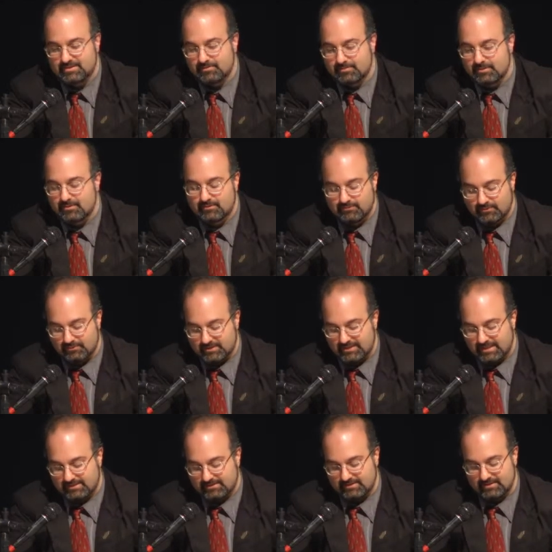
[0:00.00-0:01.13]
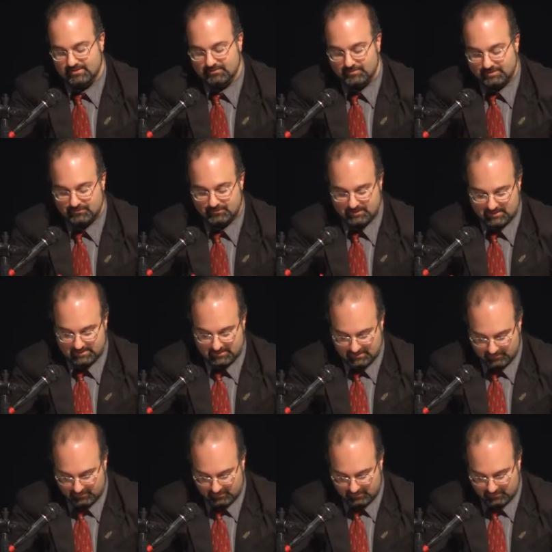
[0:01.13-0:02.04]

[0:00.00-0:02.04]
a beautiful connection between